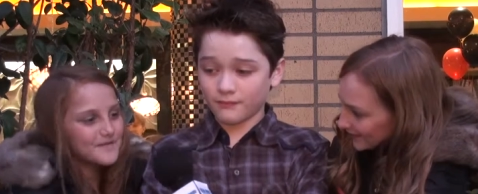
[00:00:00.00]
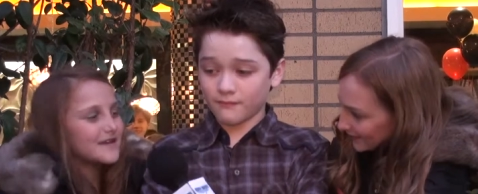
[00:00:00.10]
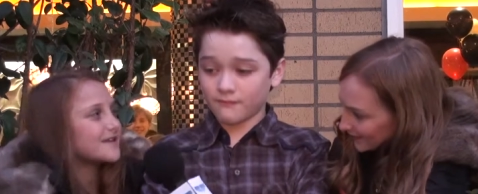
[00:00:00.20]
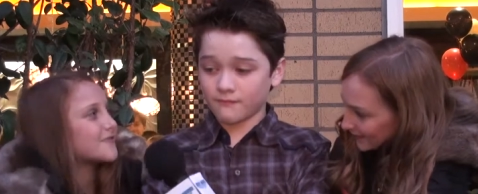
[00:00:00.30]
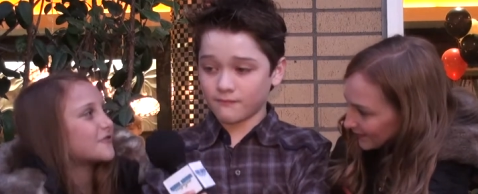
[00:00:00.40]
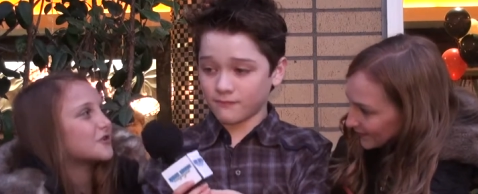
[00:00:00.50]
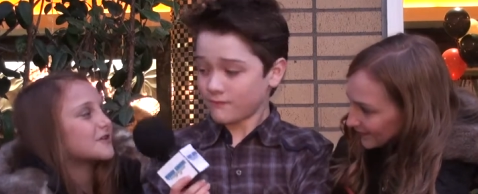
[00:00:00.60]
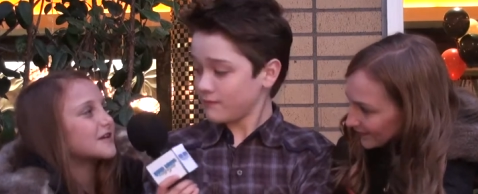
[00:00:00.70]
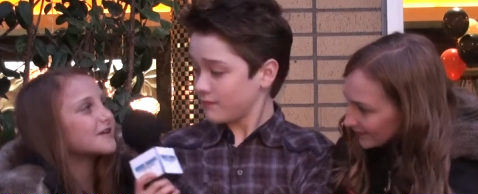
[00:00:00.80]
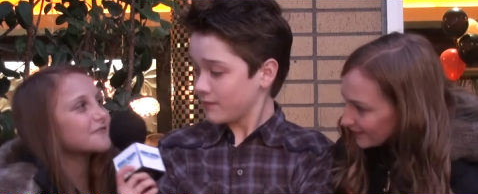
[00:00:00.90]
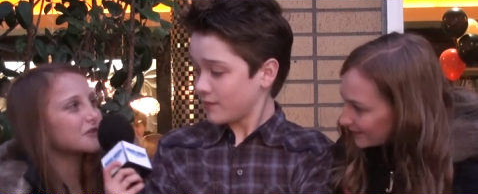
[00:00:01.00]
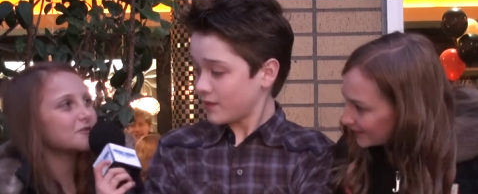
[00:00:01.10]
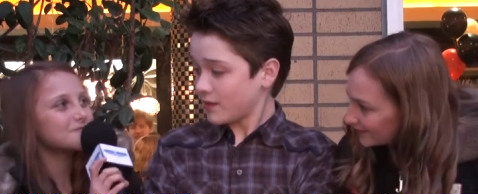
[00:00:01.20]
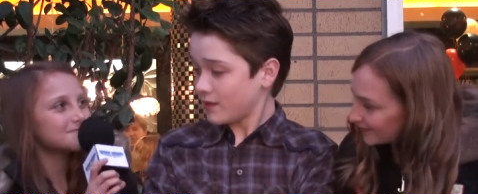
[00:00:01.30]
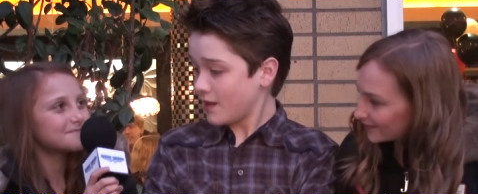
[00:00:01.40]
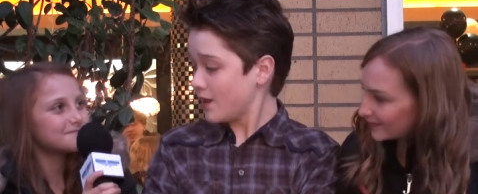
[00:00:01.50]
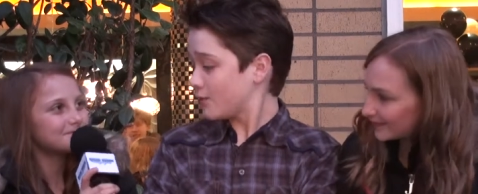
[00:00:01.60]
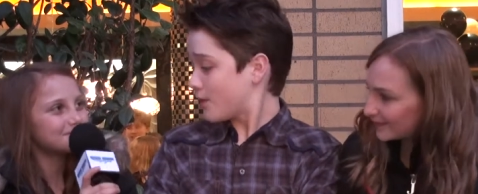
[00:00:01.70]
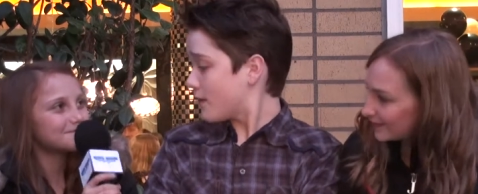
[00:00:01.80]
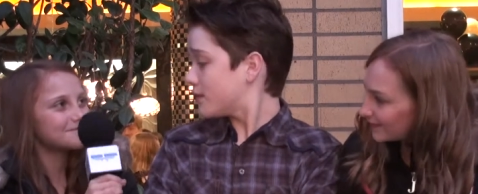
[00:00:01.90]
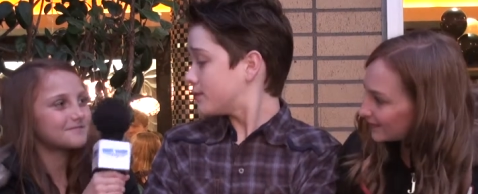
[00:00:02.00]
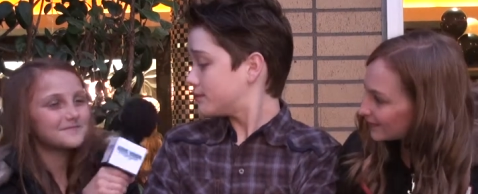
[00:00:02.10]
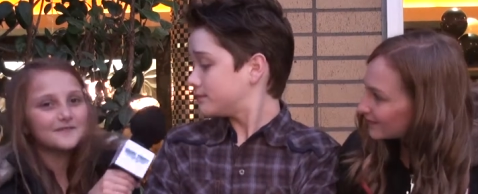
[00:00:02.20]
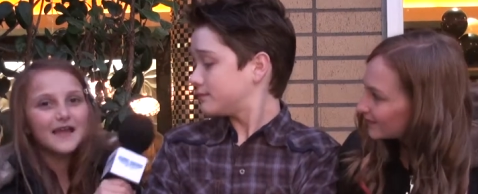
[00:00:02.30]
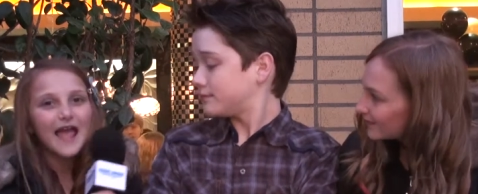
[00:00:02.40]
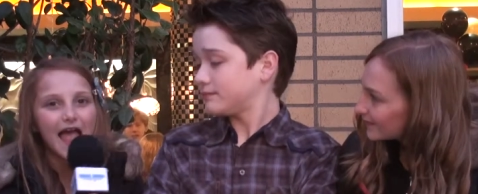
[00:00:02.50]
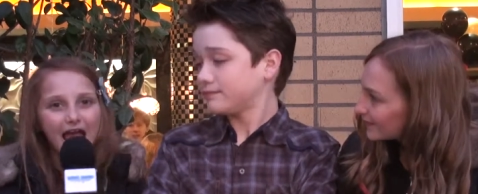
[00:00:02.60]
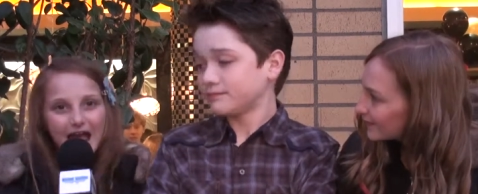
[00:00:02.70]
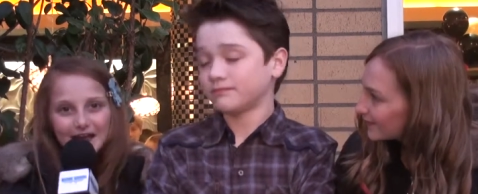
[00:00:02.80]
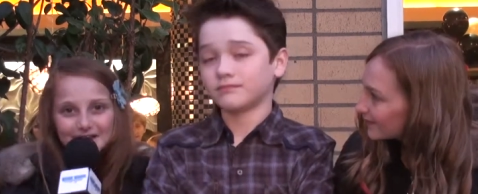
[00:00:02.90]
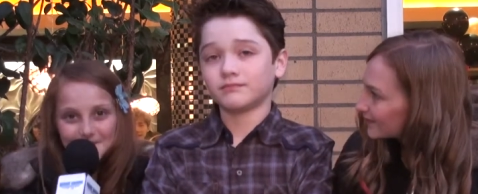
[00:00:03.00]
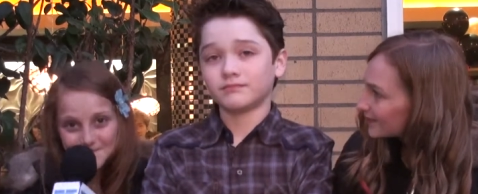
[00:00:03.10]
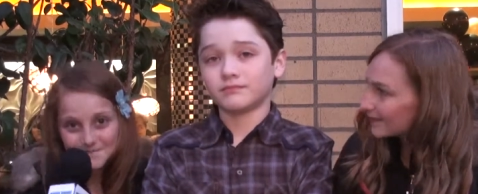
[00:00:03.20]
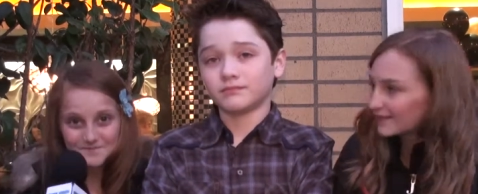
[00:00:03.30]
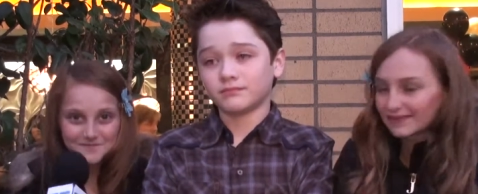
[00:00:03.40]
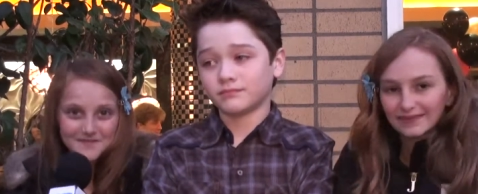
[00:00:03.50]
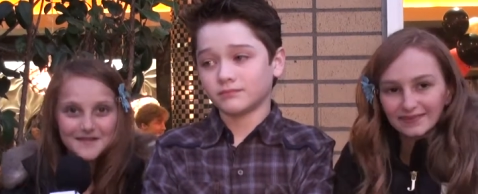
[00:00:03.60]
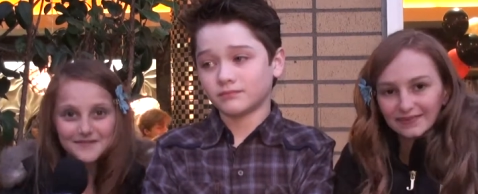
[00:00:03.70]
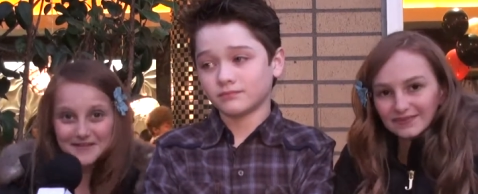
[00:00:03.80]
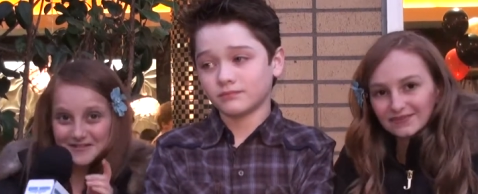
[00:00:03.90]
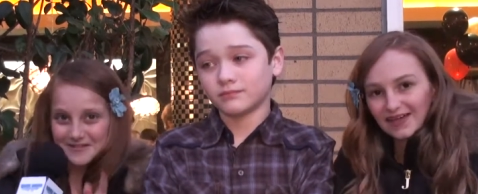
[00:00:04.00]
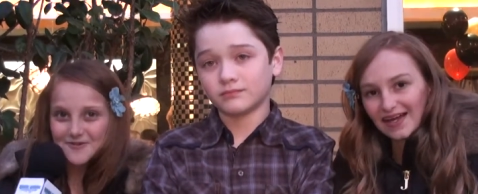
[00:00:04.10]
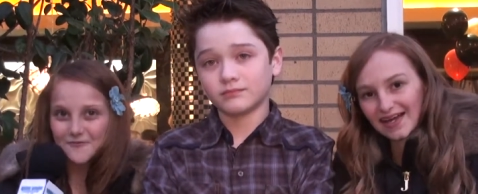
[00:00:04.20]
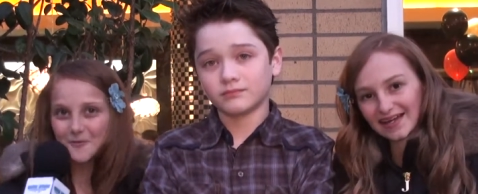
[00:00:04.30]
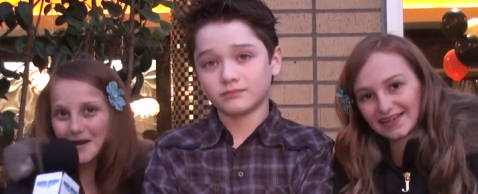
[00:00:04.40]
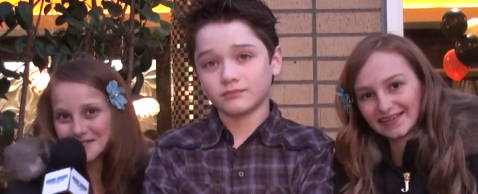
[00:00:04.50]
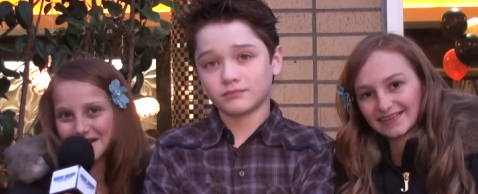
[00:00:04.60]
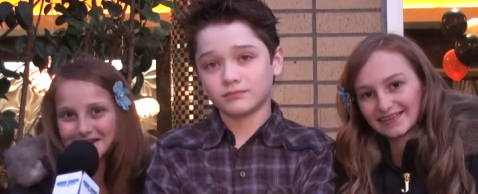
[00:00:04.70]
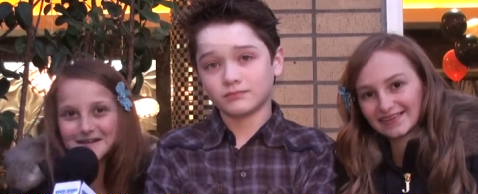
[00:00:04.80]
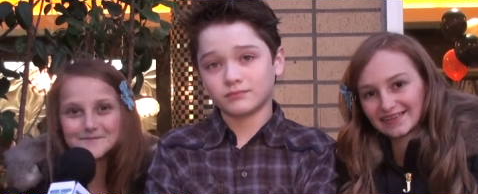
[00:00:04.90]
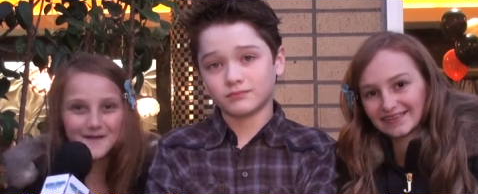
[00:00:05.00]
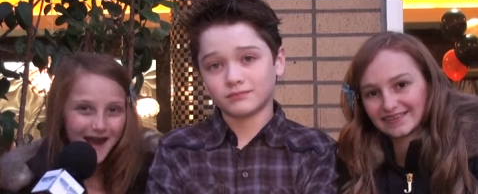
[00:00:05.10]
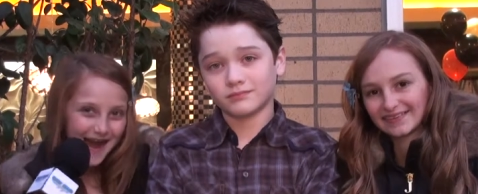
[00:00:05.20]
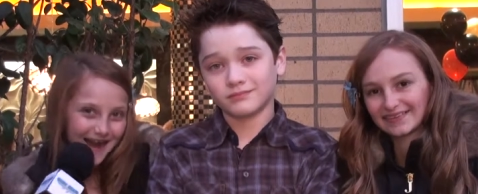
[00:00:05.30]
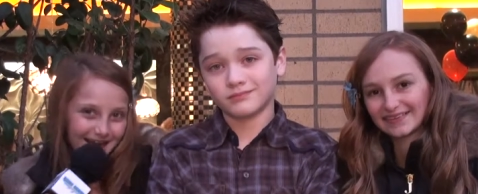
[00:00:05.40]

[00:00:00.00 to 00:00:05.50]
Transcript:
Speaker 1: Thank you for your interview. Yeah, no problem. And thank you for watching. Bye.